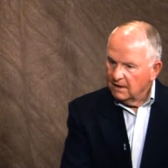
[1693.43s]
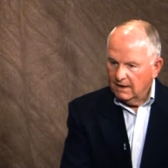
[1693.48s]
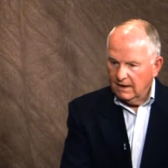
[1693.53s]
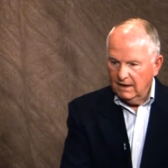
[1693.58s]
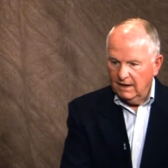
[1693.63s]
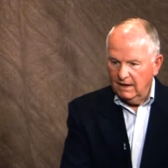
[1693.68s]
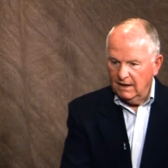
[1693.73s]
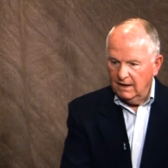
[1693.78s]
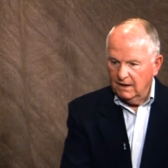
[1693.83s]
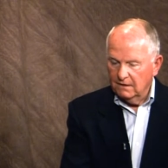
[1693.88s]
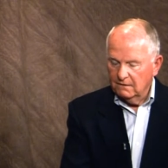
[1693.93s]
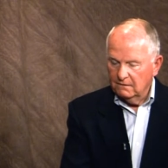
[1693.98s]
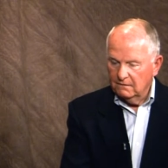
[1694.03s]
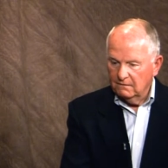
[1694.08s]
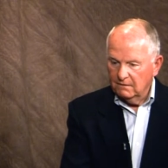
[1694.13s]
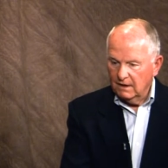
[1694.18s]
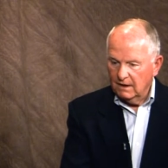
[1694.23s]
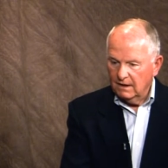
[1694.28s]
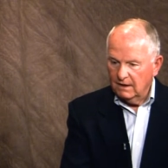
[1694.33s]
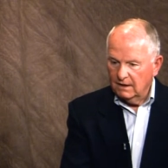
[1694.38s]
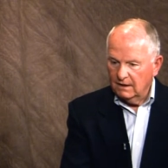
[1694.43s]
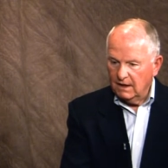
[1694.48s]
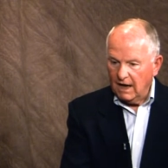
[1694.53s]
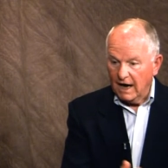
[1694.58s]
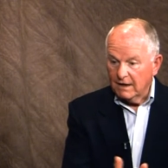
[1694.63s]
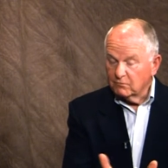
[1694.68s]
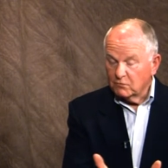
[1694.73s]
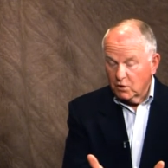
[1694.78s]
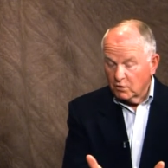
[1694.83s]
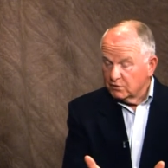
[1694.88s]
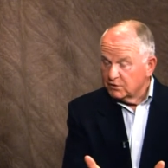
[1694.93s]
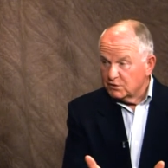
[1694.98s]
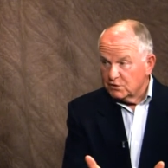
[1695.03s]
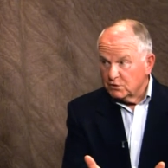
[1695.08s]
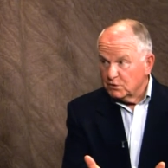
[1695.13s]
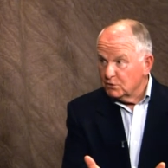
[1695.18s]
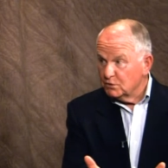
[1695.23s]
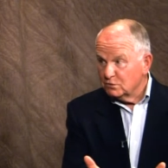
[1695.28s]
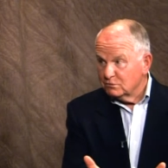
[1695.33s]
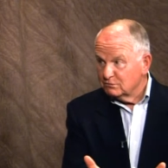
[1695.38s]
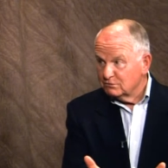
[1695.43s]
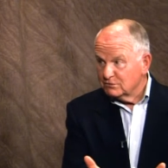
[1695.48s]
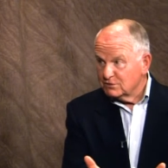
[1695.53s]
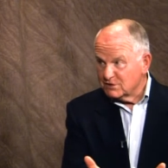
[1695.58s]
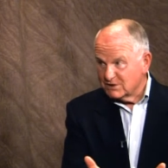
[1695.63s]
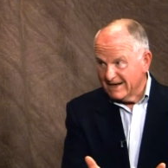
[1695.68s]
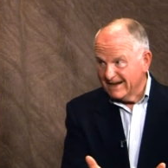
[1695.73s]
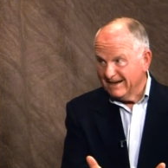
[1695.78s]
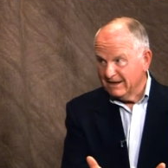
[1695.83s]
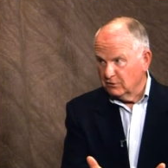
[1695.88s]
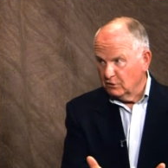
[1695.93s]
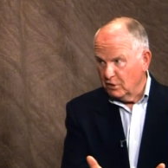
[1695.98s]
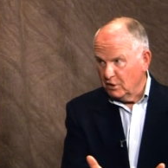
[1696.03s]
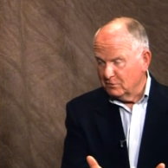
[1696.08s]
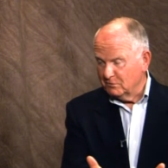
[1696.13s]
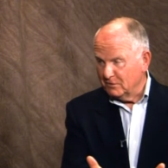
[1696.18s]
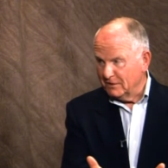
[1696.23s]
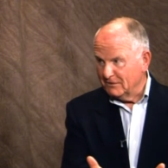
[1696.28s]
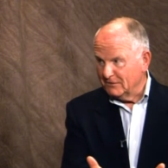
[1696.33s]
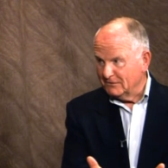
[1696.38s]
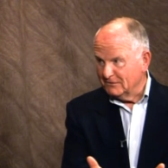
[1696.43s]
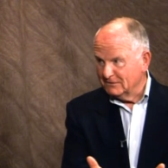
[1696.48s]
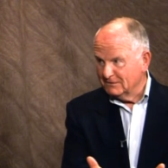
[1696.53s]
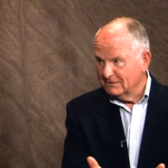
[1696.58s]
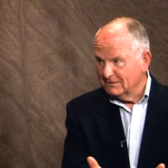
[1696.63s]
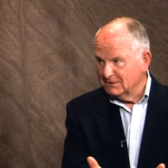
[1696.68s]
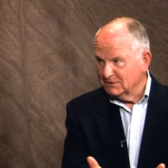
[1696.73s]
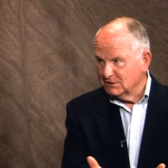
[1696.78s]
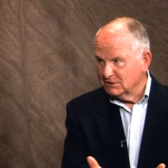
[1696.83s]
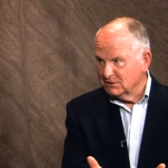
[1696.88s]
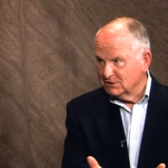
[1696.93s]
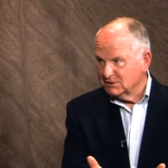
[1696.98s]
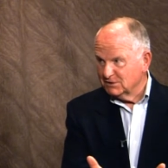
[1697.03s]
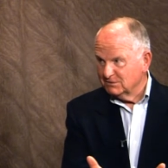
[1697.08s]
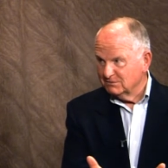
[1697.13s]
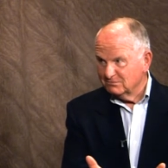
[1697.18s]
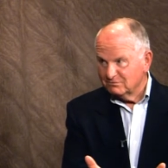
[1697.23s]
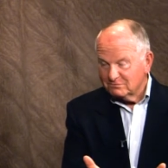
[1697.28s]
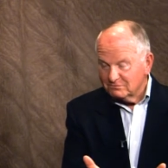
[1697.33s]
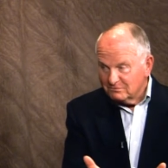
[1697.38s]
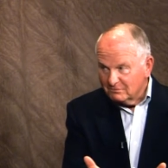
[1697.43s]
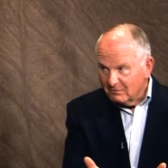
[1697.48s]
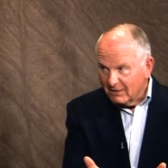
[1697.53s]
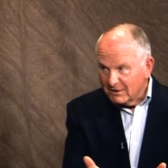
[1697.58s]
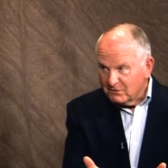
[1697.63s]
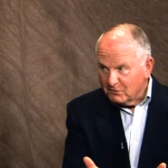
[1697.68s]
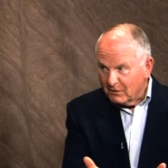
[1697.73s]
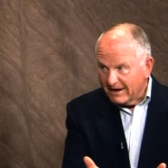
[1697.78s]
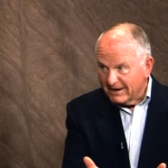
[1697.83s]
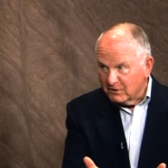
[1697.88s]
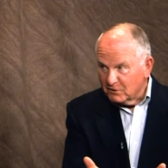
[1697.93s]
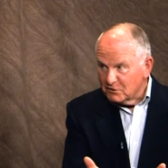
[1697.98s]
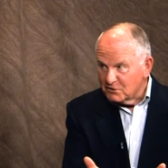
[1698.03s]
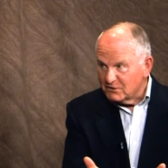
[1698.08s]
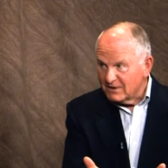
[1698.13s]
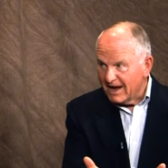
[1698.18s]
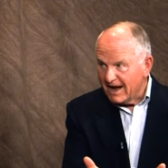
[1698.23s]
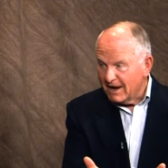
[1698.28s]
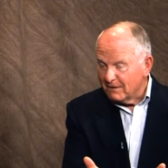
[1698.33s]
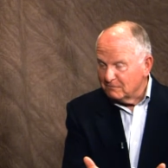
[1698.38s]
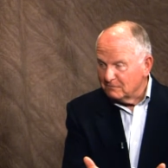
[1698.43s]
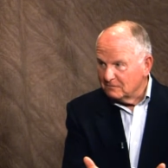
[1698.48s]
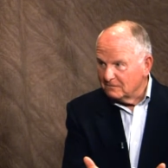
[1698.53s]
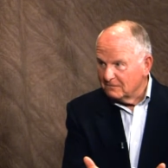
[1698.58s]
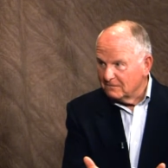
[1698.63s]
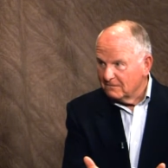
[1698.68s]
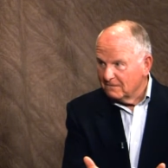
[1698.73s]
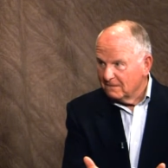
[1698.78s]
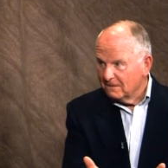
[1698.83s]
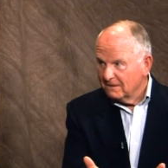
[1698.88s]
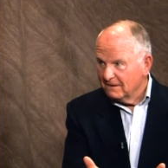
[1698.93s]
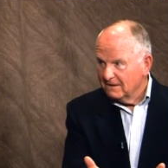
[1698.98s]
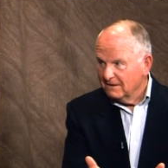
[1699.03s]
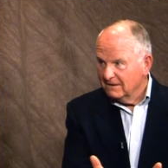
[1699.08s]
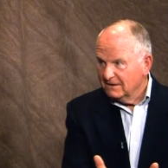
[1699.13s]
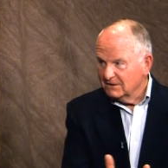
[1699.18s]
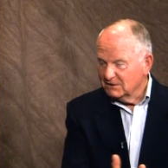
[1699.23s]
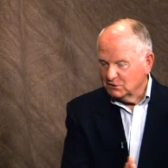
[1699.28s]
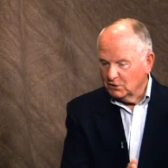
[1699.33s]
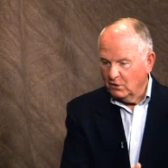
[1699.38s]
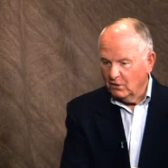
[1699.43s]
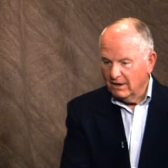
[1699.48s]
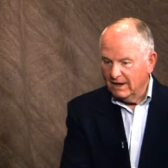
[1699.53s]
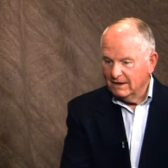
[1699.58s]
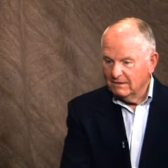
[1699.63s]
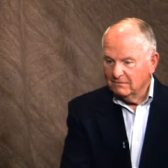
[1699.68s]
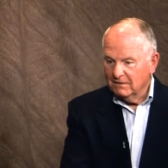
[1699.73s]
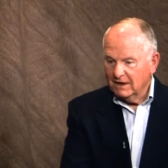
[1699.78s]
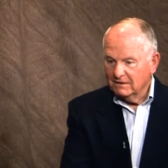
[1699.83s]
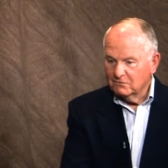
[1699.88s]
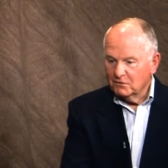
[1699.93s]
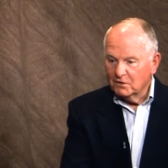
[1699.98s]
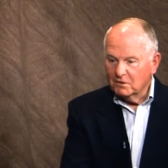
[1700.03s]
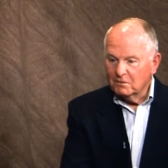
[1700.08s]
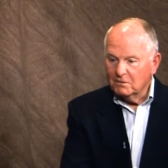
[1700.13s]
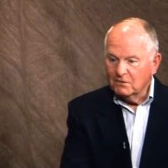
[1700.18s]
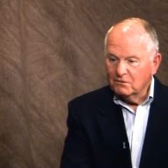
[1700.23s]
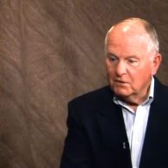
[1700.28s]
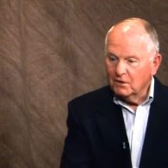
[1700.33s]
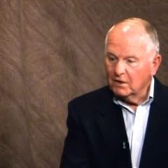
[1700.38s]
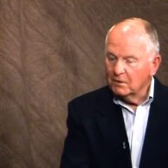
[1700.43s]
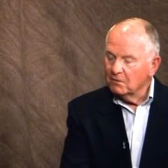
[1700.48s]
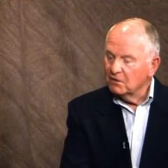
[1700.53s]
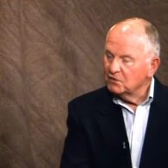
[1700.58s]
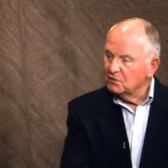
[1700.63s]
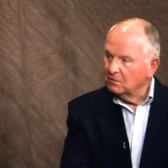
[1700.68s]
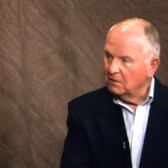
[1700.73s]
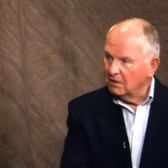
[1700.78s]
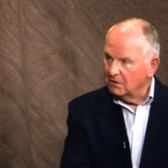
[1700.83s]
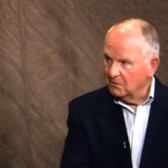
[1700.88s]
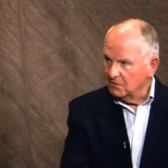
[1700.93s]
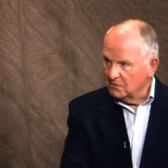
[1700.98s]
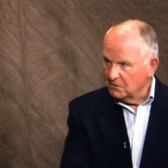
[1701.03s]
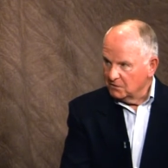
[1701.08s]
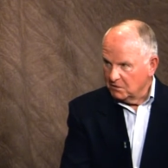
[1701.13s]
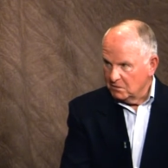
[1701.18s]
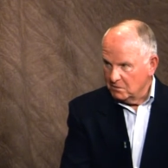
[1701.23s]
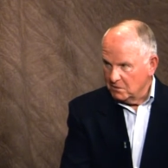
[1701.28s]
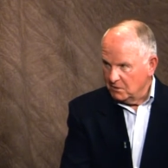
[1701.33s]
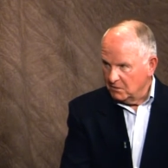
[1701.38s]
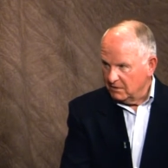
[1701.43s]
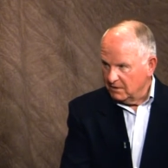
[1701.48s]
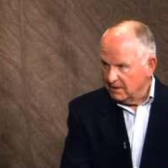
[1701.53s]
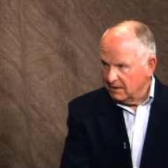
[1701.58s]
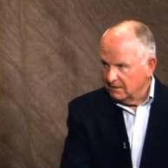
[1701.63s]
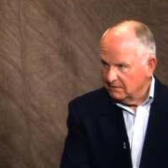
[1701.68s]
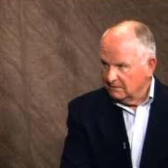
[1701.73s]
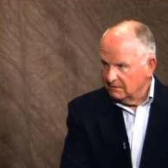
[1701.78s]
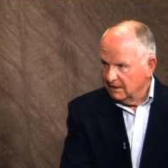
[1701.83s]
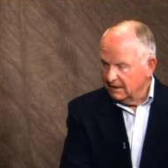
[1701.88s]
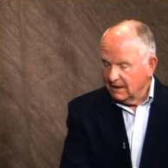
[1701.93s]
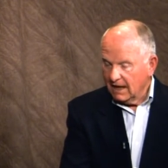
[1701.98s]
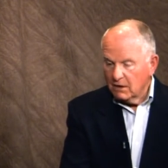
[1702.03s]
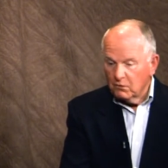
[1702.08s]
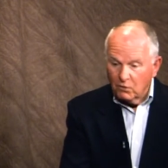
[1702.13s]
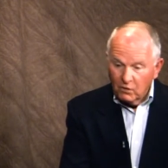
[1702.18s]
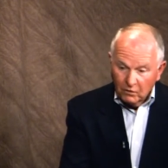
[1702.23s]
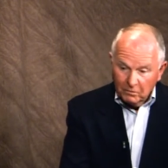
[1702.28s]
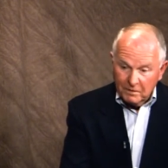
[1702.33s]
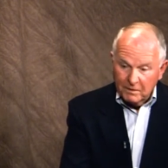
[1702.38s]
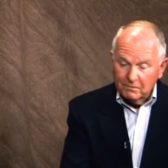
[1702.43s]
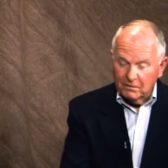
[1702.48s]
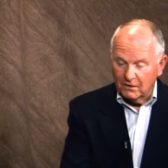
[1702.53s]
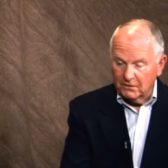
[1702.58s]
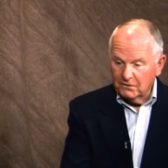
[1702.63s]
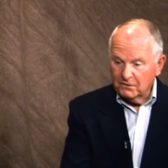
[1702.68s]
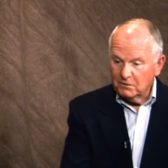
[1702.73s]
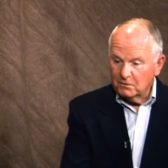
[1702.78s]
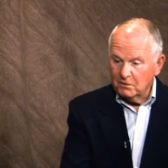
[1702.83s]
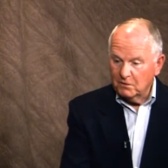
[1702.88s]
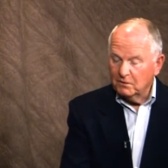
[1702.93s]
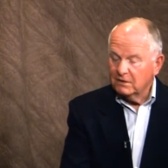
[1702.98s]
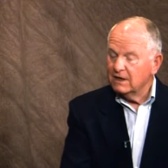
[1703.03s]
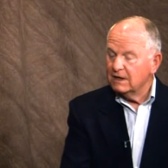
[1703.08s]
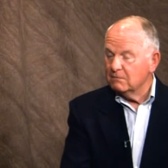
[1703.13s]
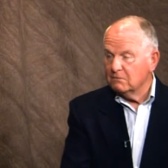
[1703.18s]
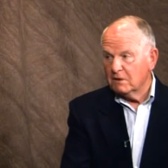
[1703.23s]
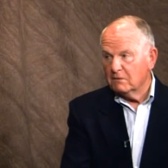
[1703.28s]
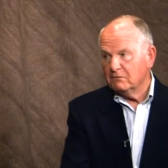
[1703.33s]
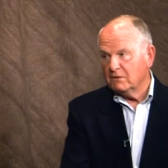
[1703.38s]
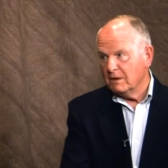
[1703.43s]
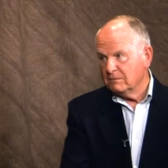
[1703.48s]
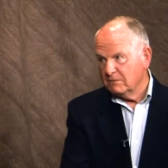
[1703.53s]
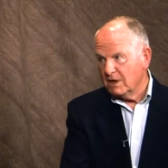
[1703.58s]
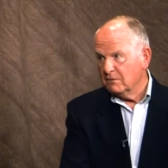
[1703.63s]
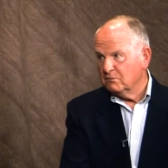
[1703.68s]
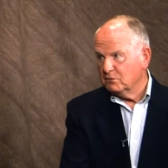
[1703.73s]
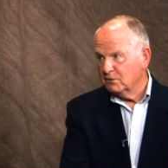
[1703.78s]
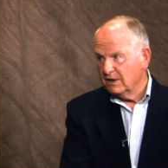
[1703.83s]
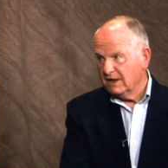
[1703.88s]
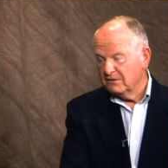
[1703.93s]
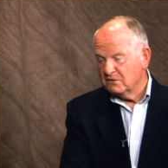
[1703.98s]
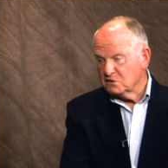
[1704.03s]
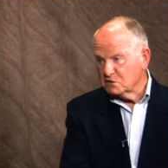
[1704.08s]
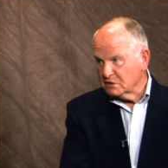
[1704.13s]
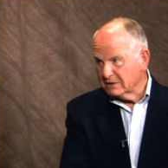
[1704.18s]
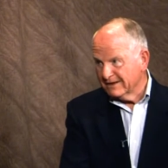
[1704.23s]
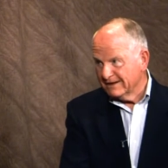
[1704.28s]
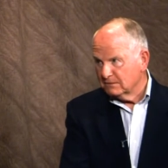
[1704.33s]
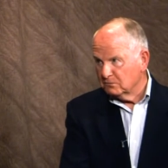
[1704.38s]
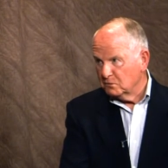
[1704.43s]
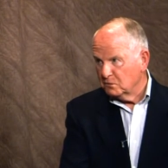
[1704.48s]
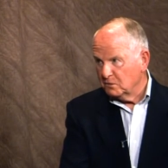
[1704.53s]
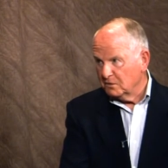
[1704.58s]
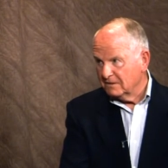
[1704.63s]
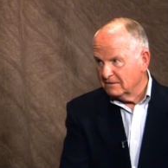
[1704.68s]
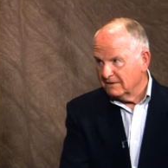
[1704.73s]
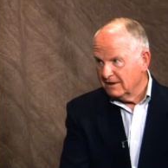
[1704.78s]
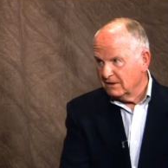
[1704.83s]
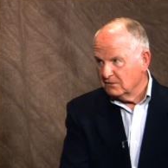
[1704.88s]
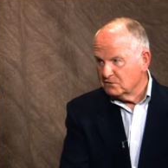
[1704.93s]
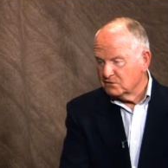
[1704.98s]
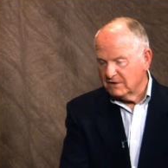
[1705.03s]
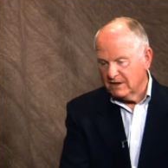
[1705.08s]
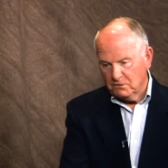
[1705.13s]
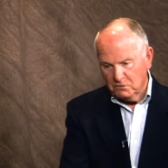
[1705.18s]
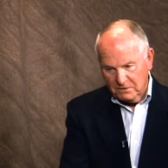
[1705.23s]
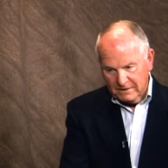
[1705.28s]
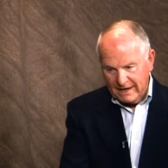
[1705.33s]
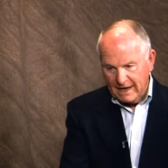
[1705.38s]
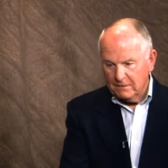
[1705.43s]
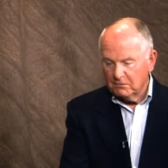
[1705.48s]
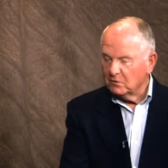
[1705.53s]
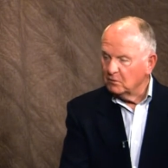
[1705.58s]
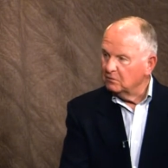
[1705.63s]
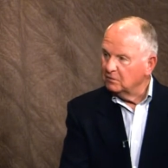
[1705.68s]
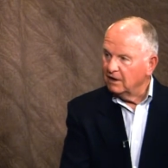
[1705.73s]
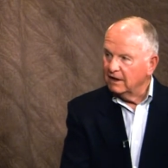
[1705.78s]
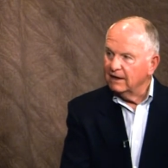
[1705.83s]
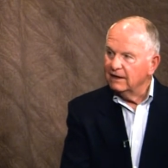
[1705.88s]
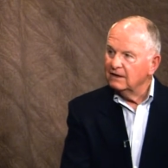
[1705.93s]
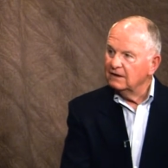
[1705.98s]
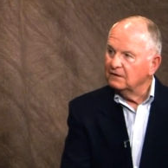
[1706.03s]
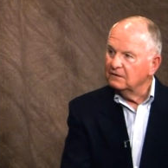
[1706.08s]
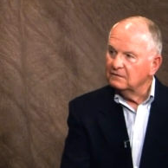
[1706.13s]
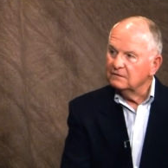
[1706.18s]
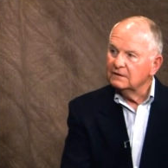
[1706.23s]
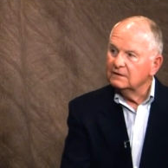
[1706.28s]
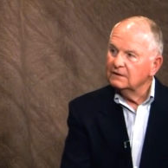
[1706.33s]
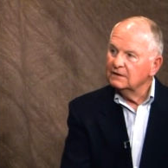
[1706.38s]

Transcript: And uh, I'm going to stay in Longmeadow. This is my final stop. So I, am going to be very much part of the community. And I will be part of the community even if I'm not put on the select board. I'll stay with capital planning and